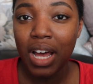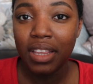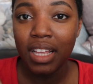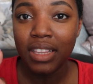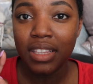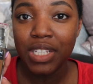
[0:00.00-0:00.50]
I
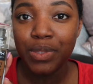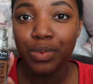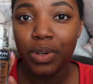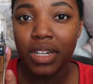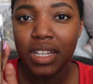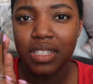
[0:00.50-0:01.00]
think this
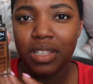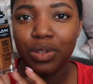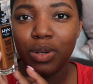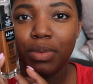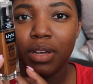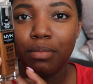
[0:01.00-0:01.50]
one is a
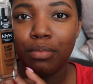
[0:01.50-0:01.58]
little bit